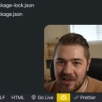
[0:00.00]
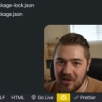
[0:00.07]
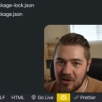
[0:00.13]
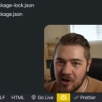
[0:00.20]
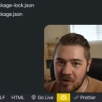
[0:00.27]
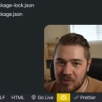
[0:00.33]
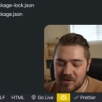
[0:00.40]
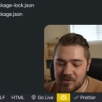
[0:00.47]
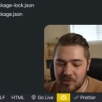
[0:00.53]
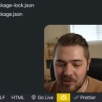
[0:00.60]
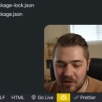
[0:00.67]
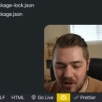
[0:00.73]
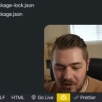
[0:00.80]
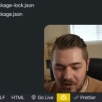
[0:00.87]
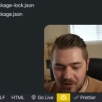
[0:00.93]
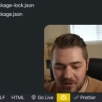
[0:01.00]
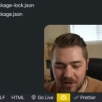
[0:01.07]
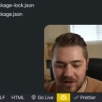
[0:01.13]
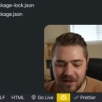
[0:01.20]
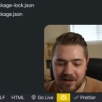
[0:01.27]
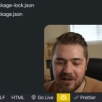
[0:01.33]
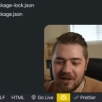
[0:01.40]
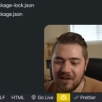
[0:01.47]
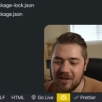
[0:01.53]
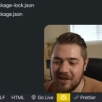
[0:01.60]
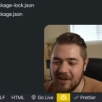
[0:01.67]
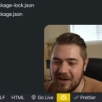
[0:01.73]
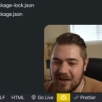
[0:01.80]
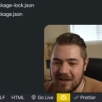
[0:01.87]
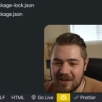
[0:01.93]
in the comments below.
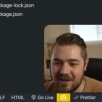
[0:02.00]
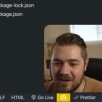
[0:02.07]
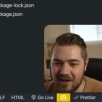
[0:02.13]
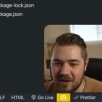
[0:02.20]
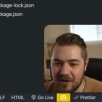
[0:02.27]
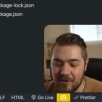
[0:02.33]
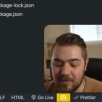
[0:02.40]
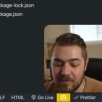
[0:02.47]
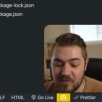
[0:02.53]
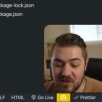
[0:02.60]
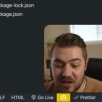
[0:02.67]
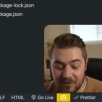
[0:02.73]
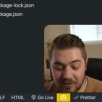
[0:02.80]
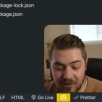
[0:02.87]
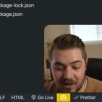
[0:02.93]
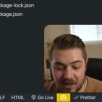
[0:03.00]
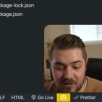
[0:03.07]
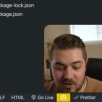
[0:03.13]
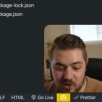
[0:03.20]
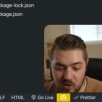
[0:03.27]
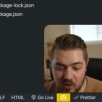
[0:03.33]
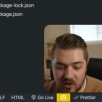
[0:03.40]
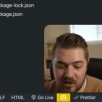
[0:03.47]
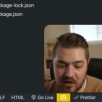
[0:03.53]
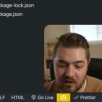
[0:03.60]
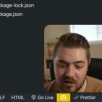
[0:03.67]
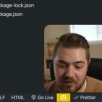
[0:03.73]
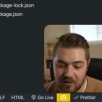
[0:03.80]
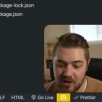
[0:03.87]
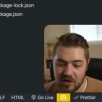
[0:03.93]
And uh, definitely join the
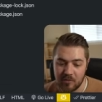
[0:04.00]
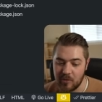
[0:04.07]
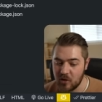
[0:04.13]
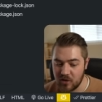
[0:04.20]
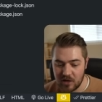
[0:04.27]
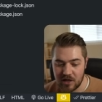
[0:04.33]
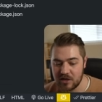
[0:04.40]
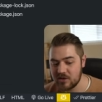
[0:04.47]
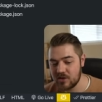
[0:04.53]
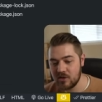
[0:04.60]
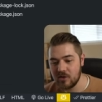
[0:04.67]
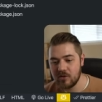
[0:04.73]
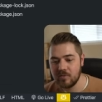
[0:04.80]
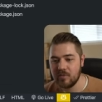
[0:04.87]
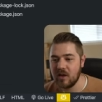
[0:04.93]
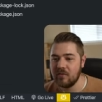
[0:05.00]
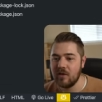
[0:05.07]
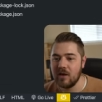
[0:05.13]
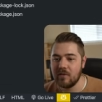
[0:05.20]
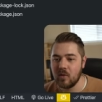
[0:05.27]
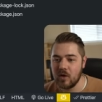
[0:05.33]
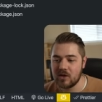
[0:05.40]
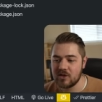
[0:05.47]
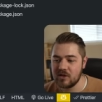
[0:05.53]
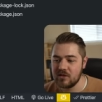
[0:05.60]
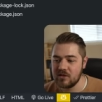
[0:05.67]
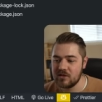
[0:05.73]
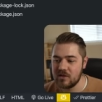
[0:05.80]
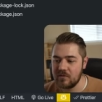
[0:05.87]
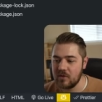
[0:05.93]
Eleventy community too. If you have questions,